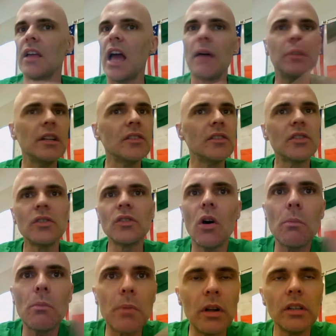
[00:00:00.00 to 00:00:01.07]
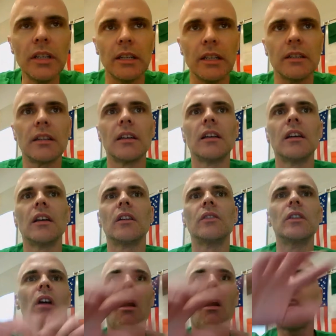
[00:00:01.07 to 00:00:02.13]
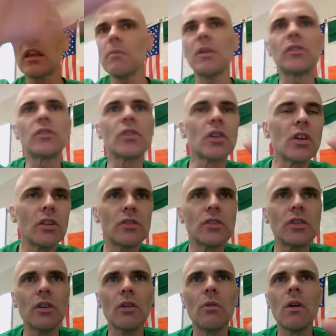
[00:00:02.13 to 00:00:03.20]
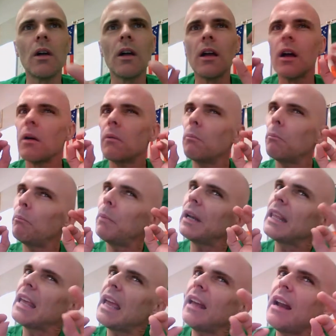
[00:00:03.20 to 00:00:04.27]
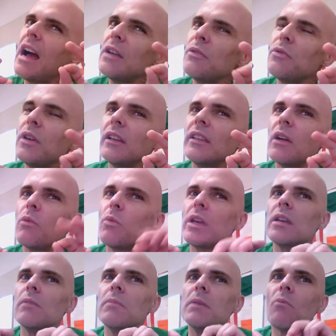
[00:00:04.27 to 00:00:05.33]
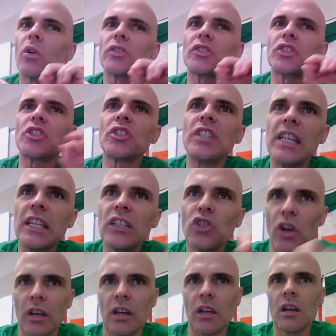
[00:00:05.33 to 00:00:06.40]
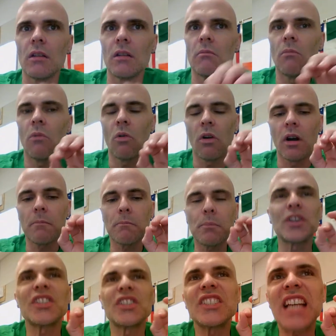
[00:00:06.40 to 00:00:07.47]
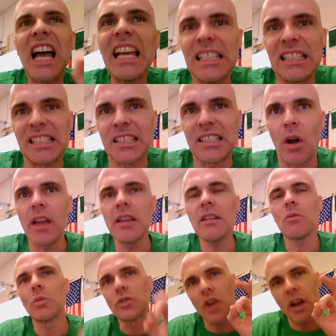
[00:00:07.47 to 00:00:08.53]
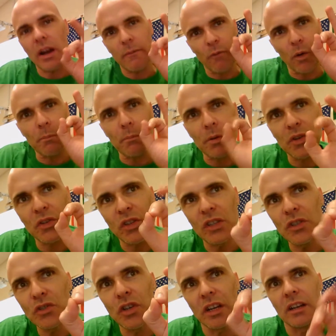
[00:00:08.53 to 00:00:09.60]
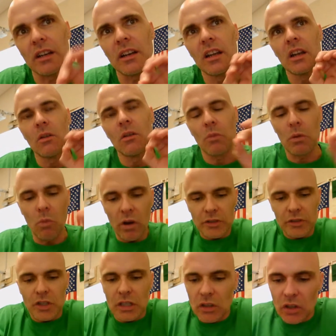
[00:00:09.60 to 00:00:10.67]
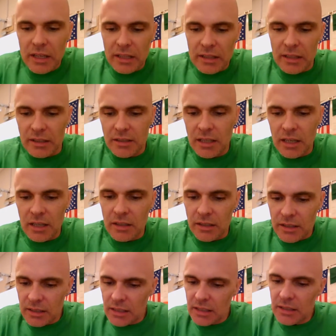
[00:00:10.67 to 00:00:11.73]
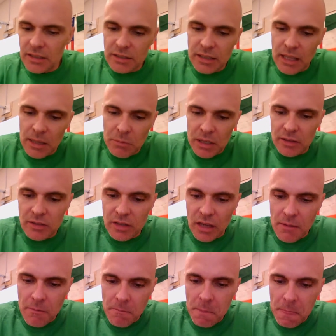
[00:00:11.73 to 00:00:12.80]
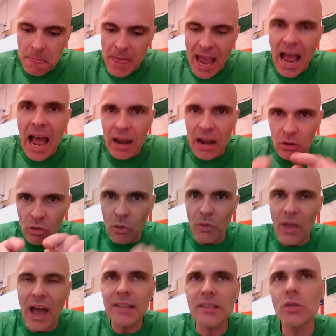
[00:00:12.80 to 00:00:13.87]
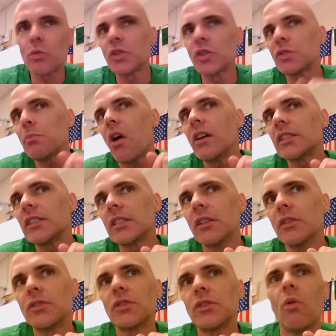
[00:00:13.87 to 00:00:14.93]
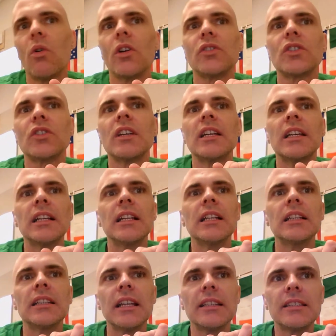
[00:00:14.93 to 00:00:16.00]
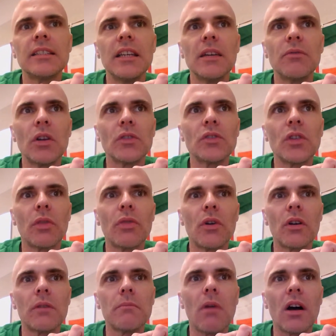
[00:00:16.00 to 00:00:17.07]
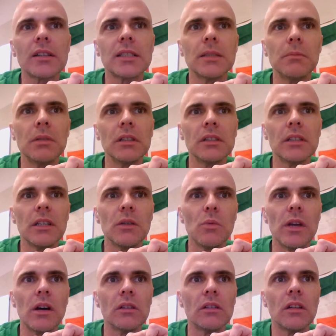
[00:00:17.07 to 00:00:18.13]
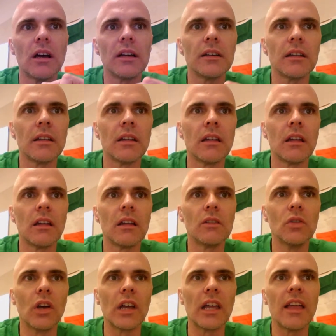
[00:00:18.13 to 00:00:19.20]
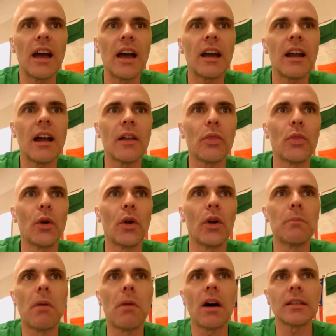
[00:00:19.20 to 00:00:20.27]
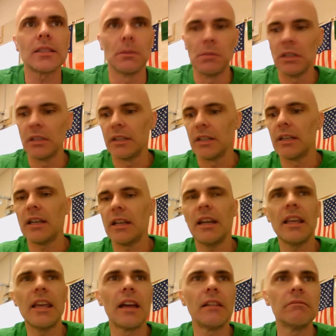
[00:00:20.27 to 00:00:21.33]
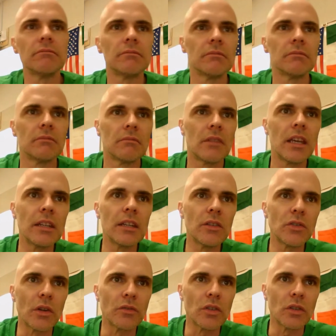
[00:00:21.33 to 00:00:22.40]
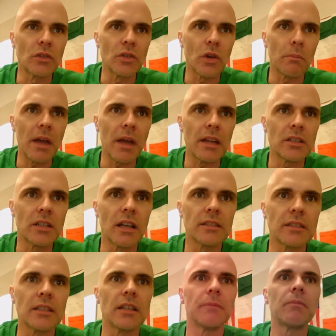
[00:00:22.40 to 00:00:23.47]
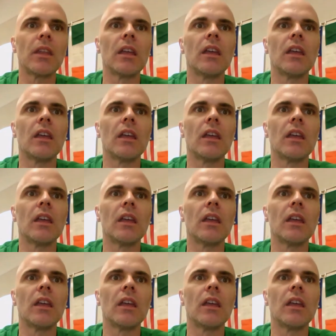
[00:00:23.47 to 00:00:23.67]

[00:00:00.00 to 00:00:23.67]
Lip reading: Evidence is all brilliant. The arguments are good too, but again, I think that we can be more strategic, more precise, right? We're trying for precision. We want you to look at this thesis statement and say, yeah, no, that's a response to the source. Let's see if there's a third possibility we outlined. Look at that, a third possibility. And again, it deserves its own page, doesn't it?